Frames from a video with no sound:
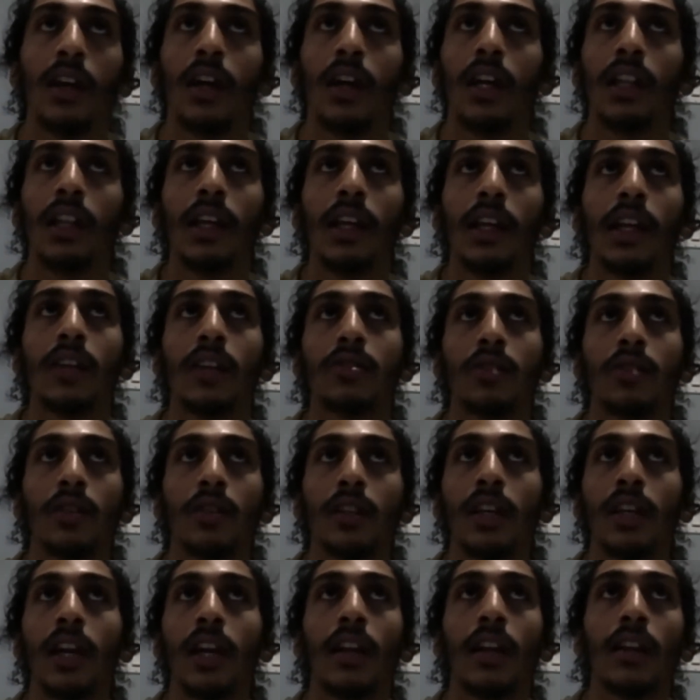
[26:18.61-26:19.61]
And then I
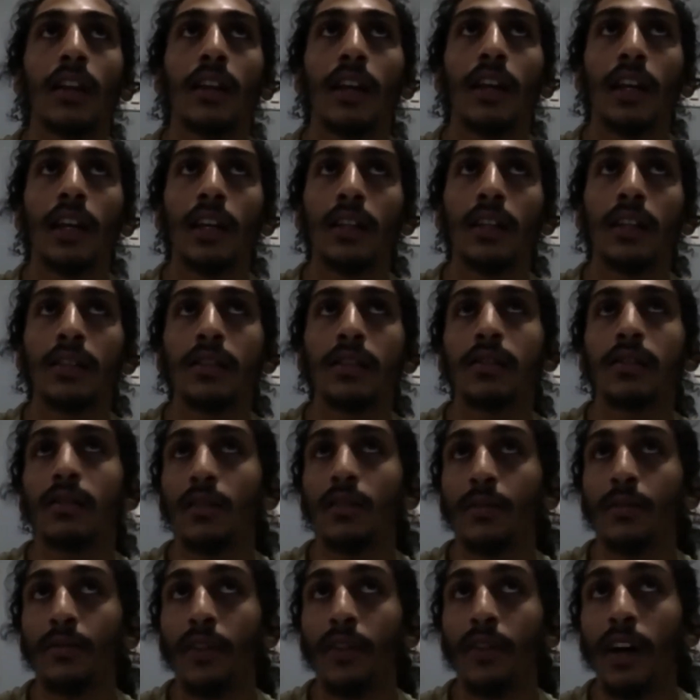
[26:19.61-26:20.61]
started getting the itch
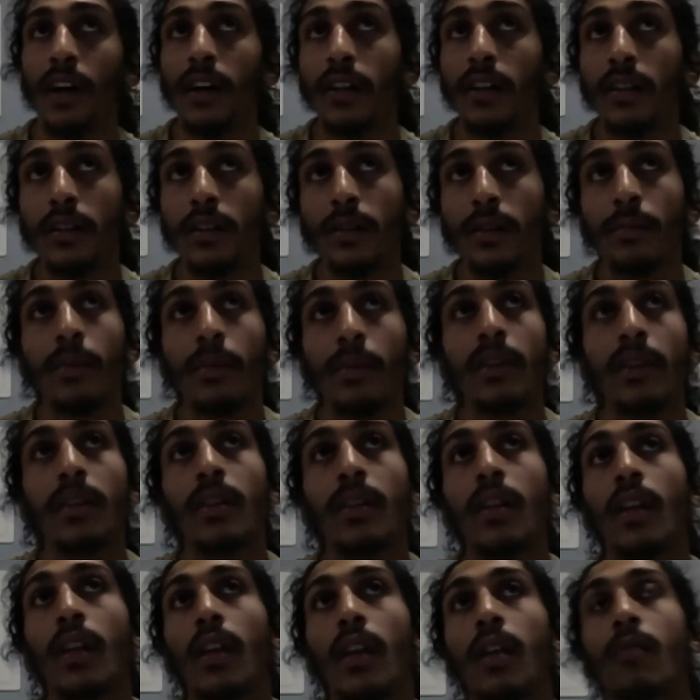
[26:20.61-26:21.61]
to fight a little bit
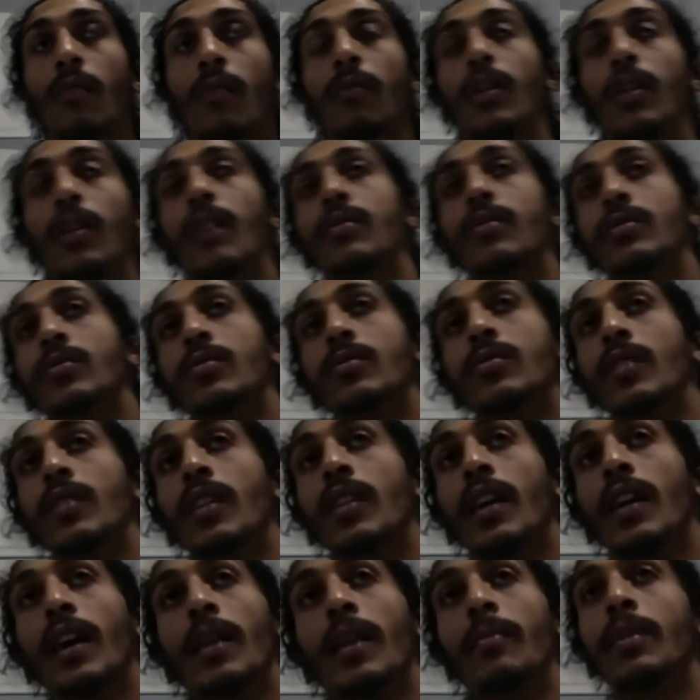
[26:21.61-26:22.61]
when I was doing
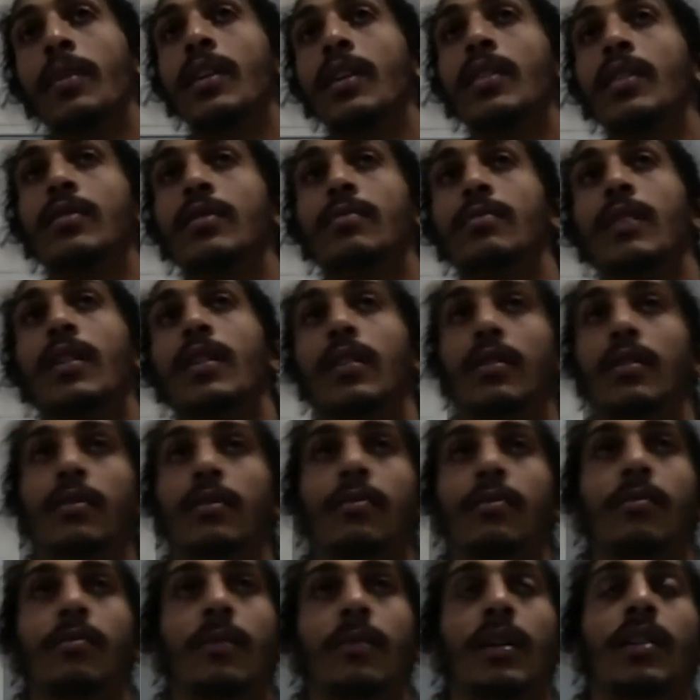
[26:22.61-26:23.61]
that because my
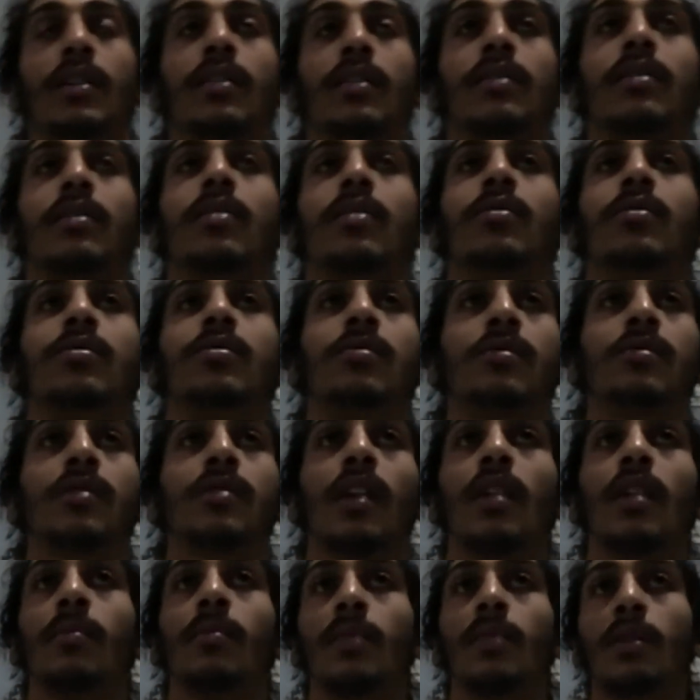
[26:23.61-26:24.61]
my coach was
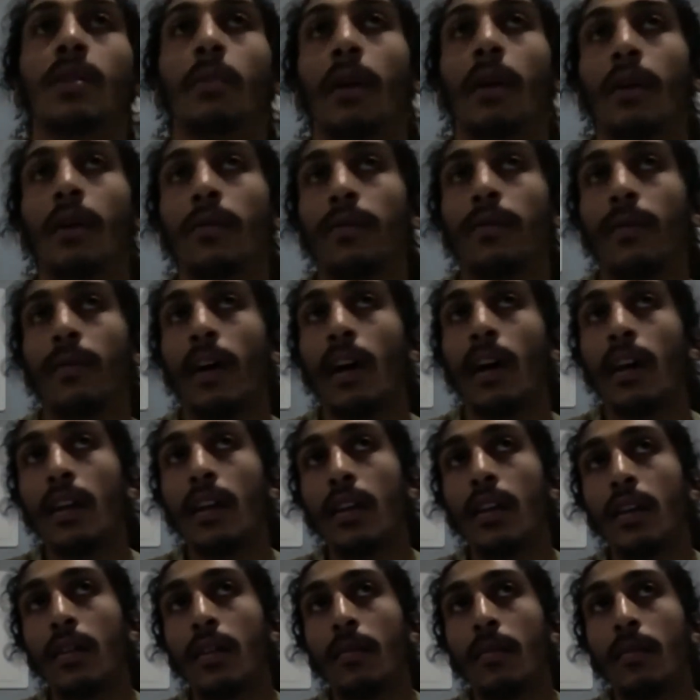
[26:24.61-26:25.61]
telling me about
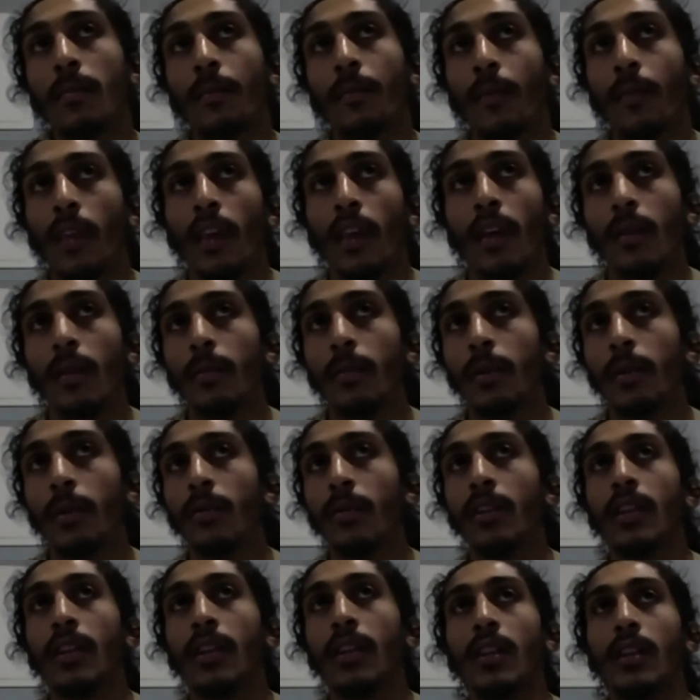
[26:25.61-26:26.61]
fighting, but
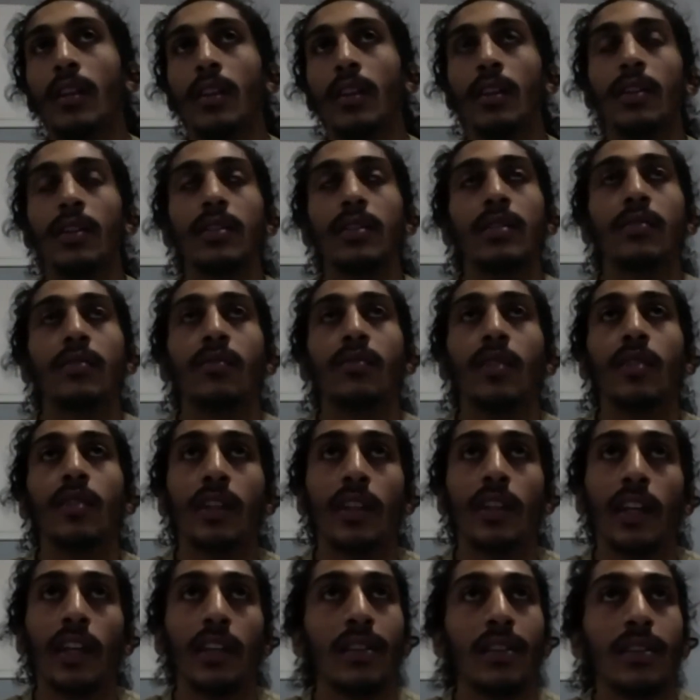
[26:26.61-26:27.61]
we didn't there isn't really
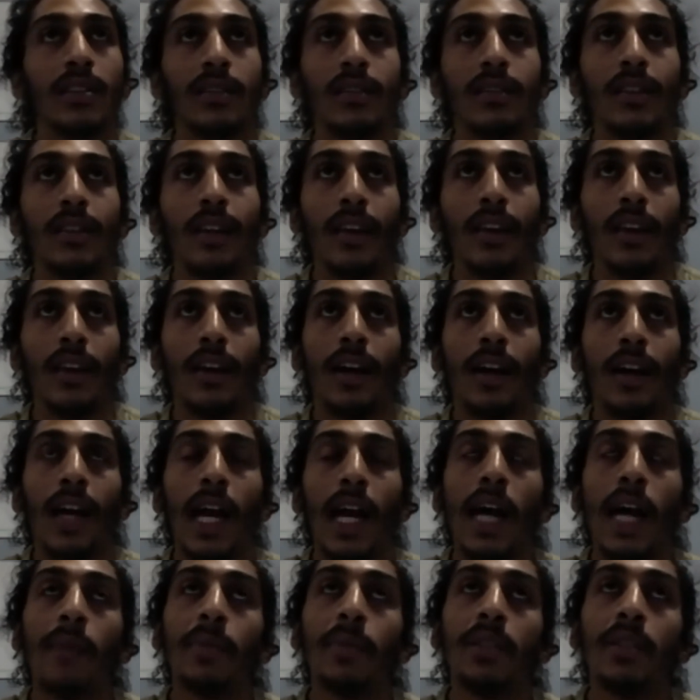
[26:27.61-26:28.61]
like a, a
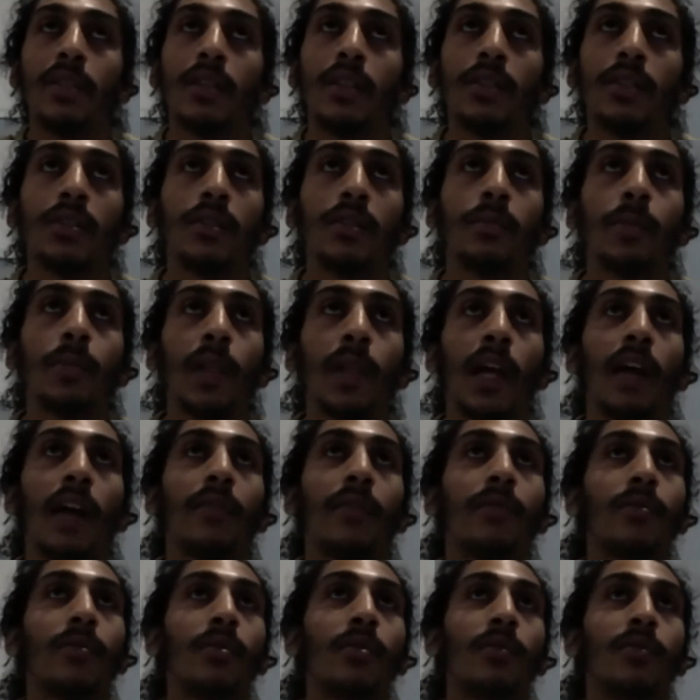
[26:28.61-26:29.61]
competition
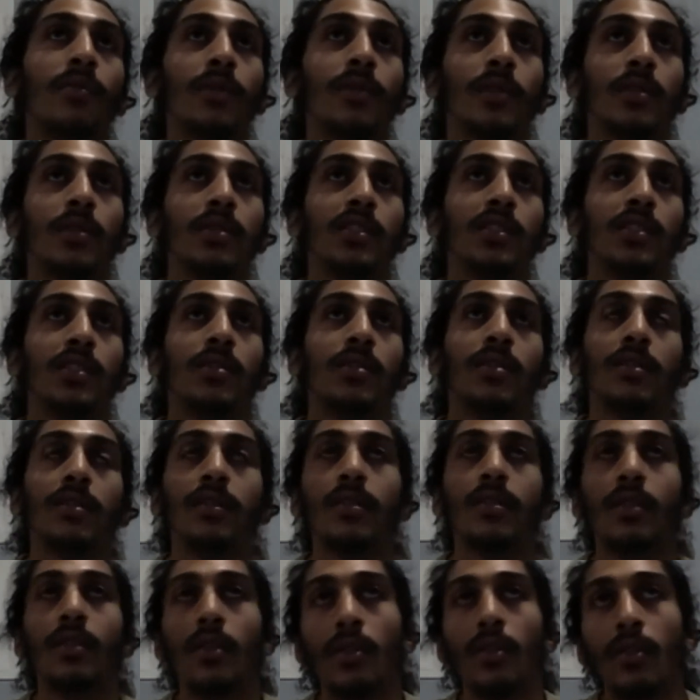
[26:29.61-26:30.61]
platform for Jeet
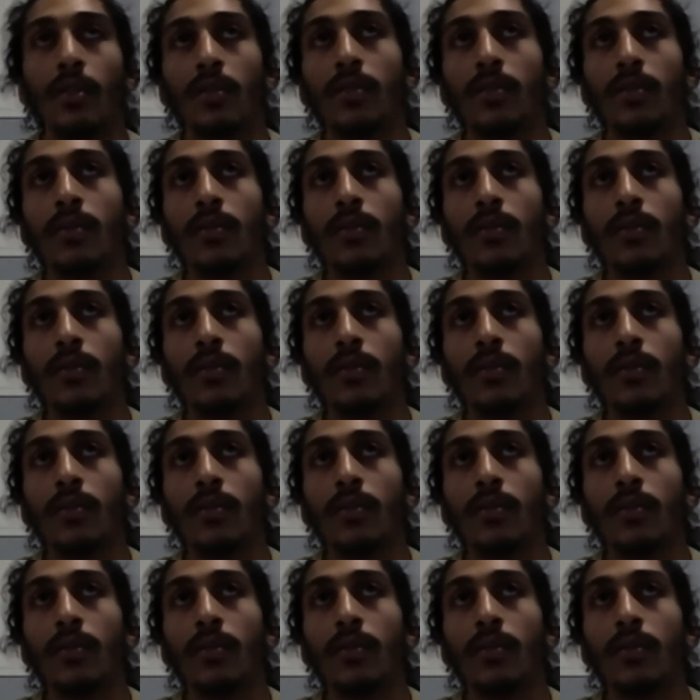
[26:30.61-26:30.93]
Kune Do.